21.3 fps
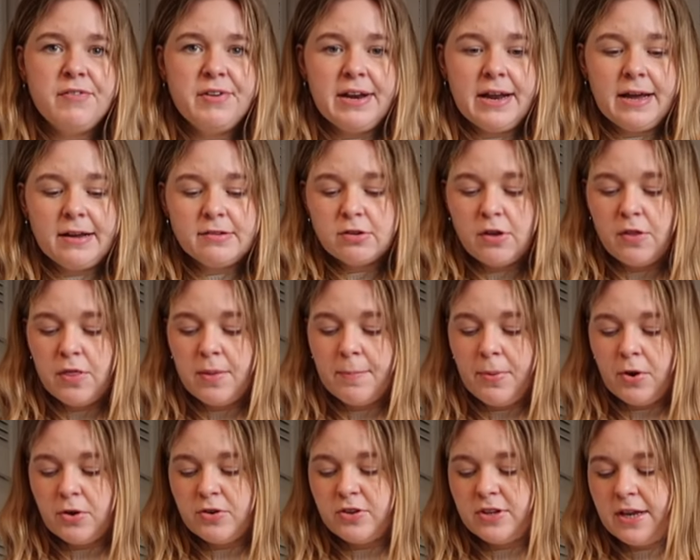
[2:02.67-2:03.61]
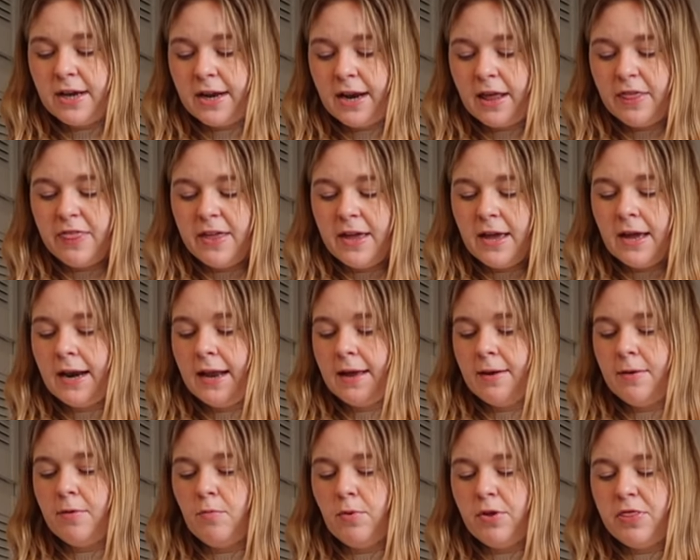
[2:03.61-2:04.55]
really nice on the body and I think
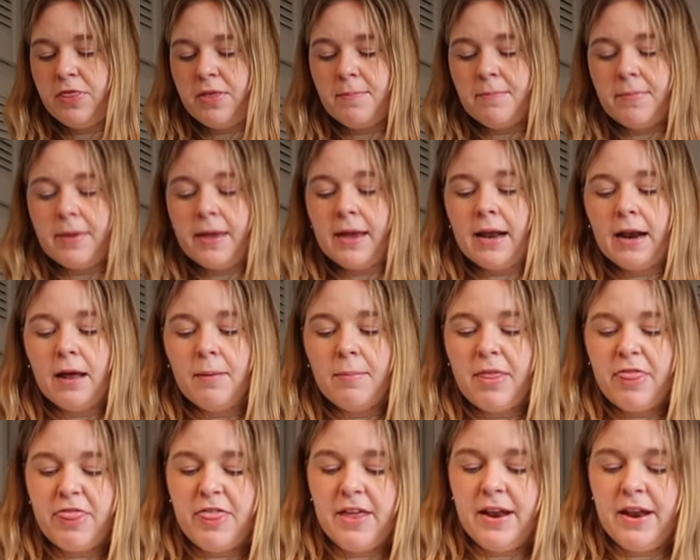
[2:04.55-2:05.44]
like with them being a little bit